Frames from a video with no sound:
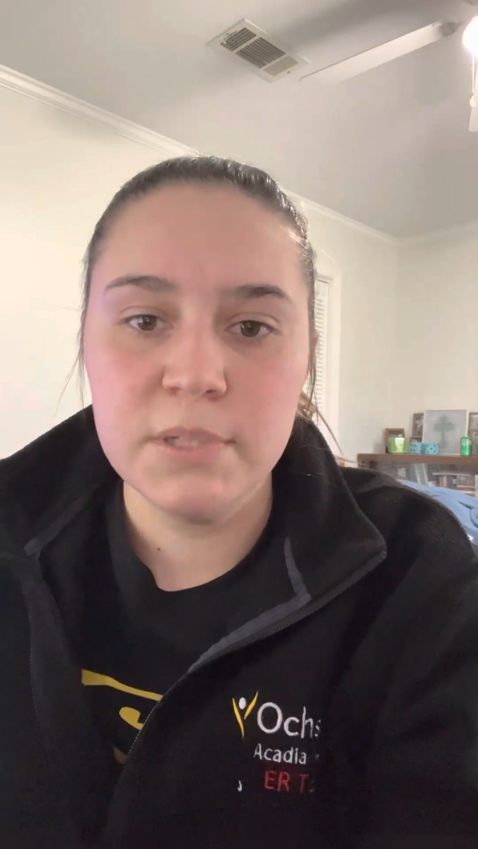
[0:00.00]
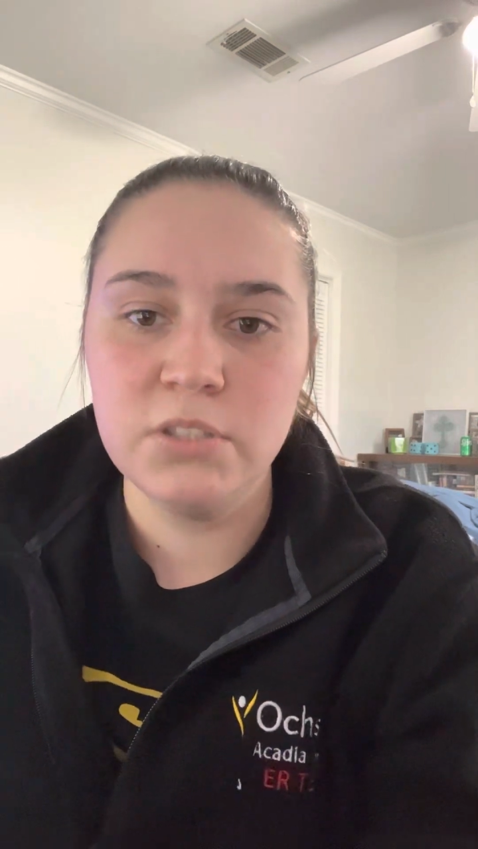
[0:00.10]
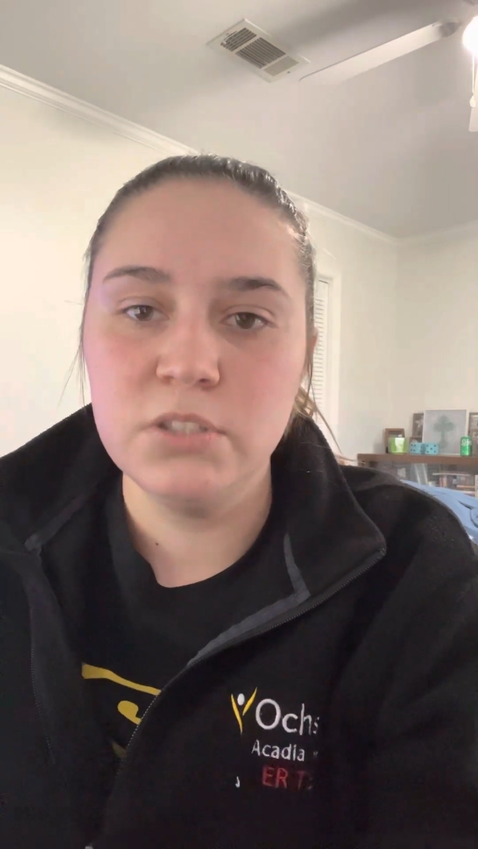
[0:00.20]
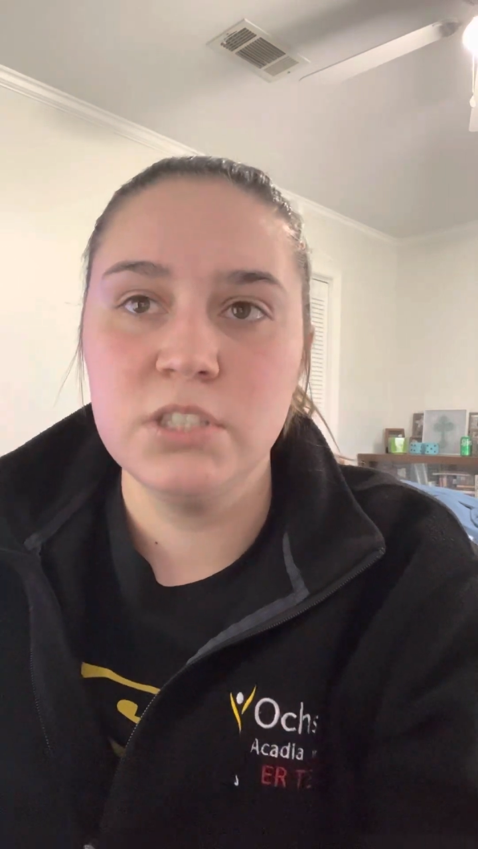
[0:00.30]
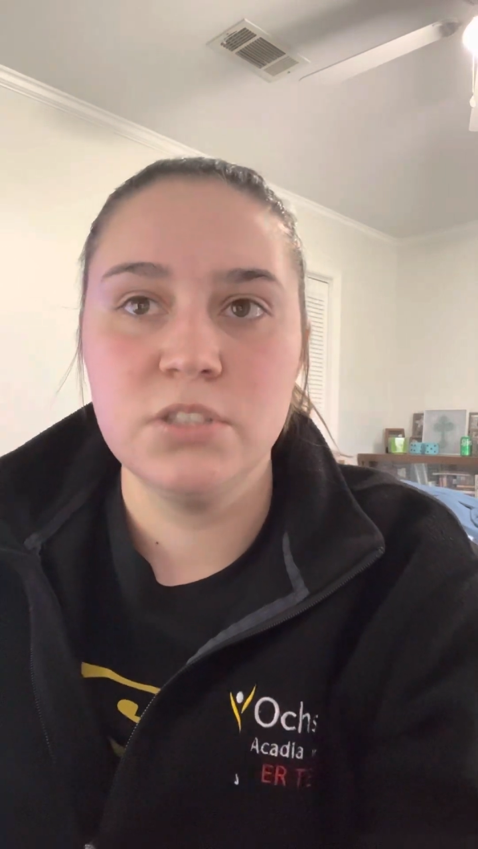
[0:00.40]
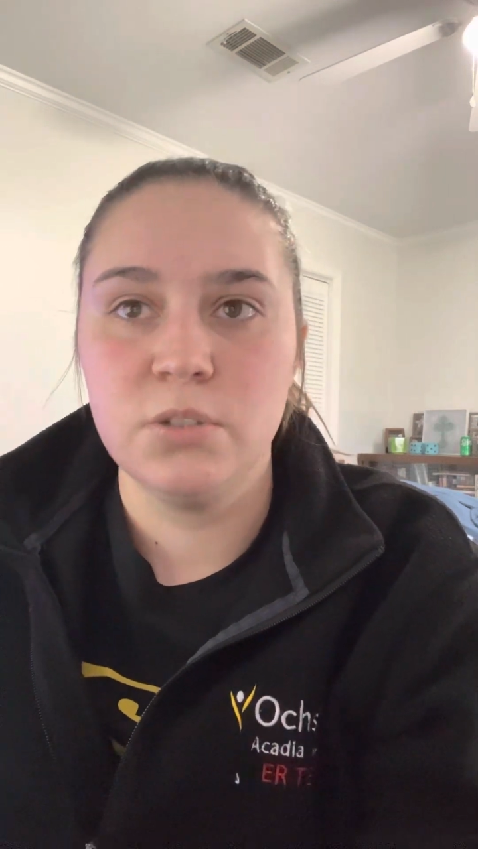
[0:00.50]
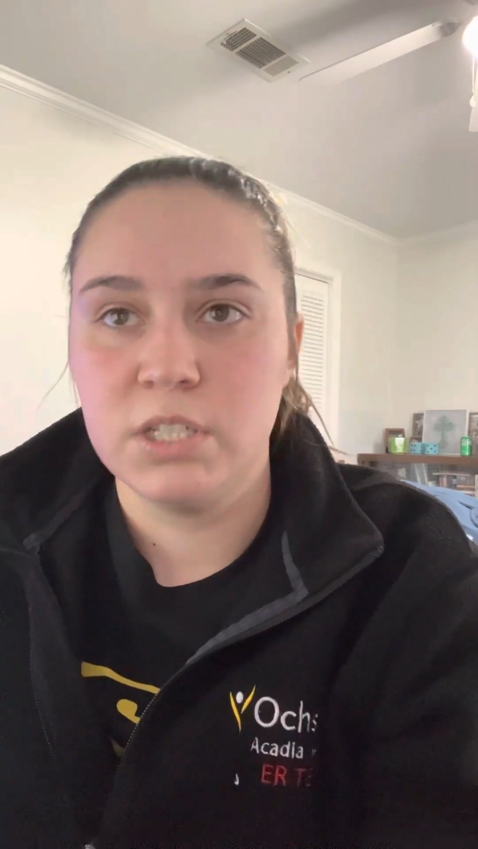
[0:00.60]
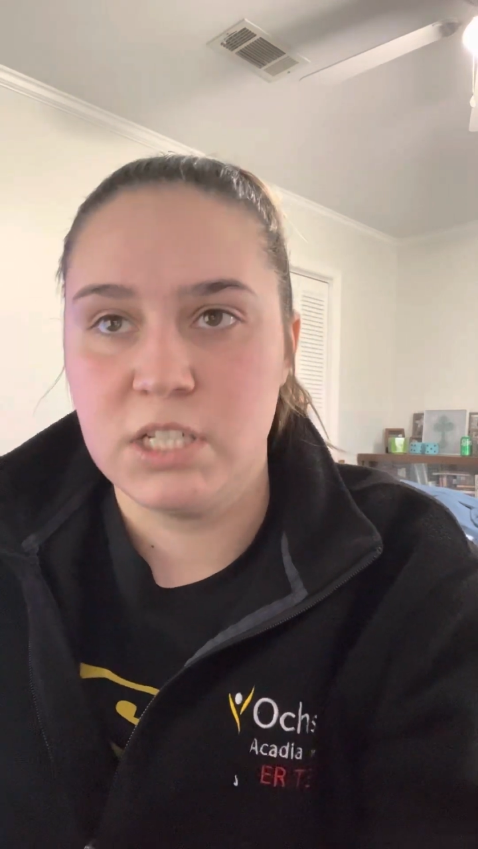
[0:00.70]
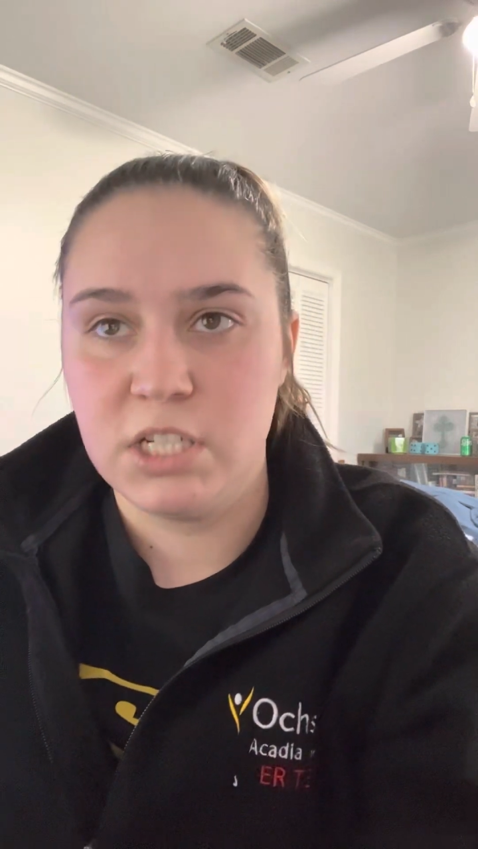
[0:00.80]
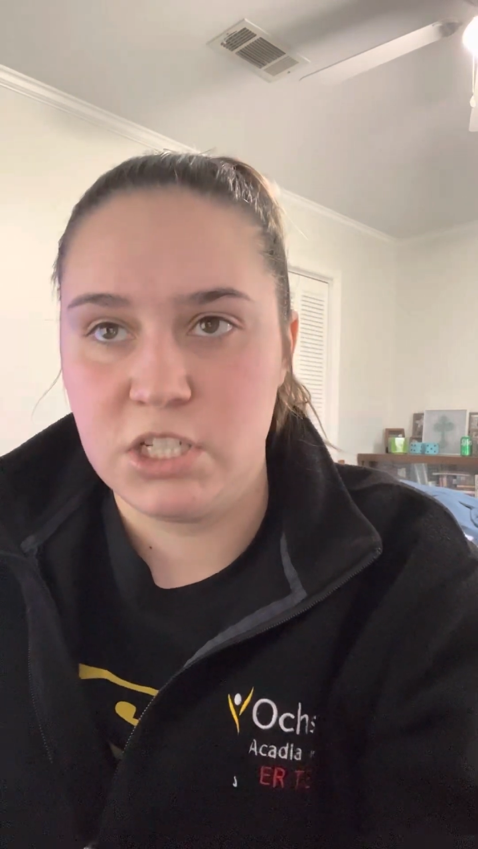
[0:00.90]
illness or
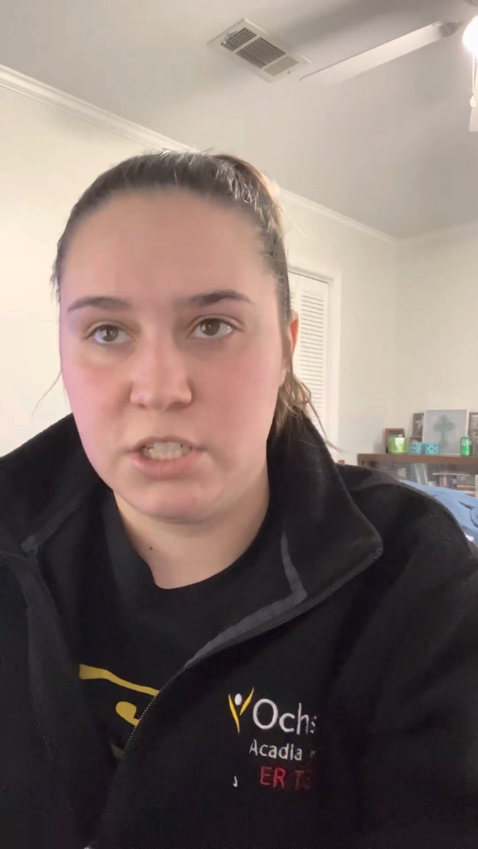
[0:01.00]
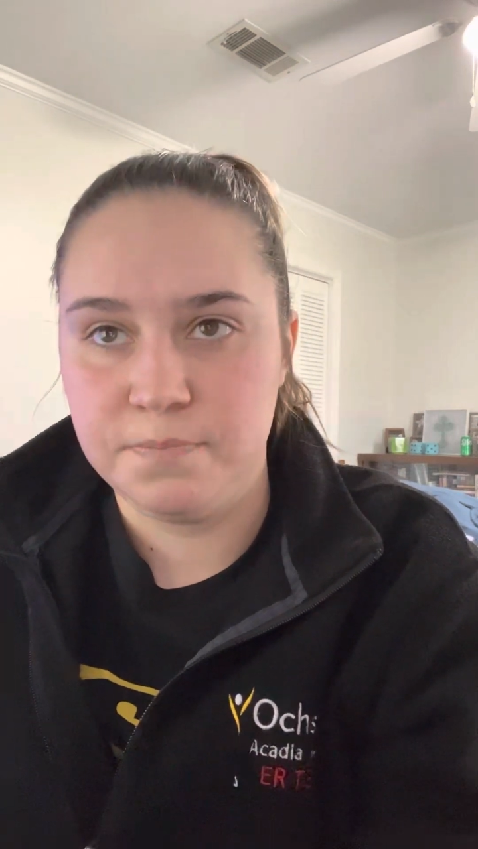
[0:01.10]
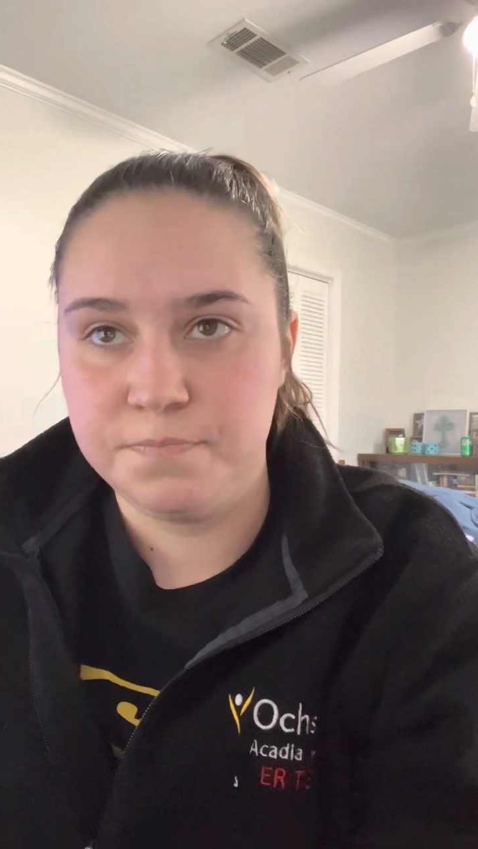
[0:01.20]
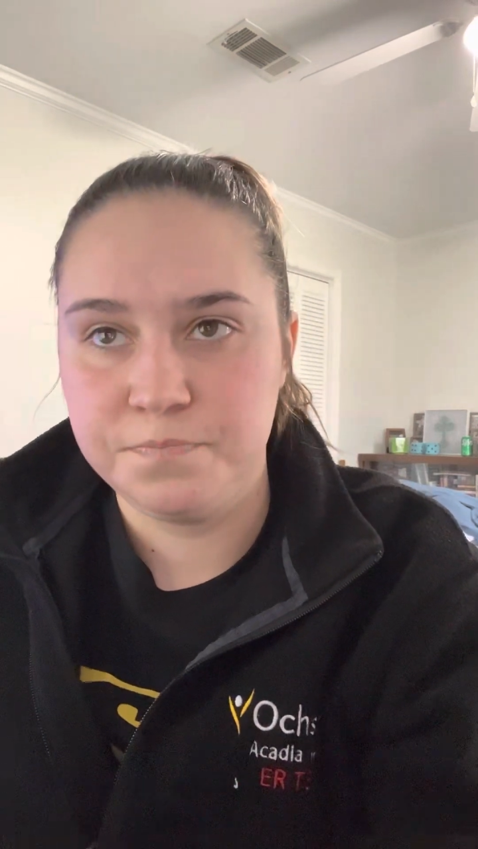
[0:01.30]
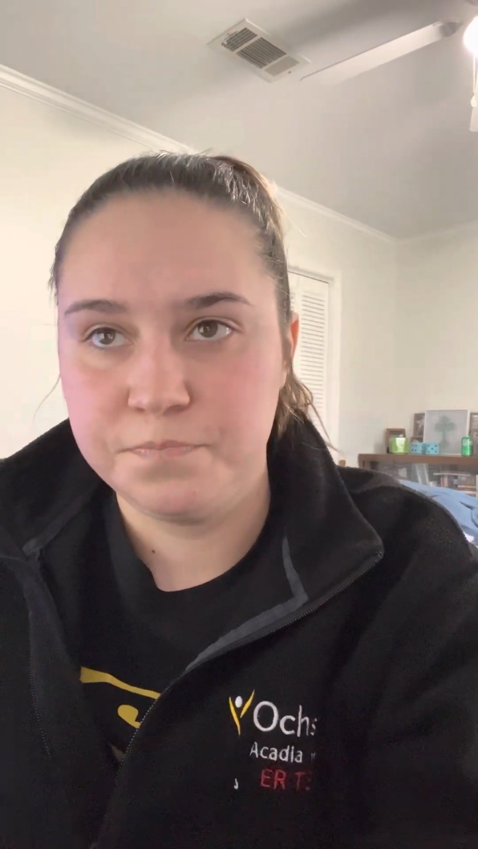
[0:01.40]
condition.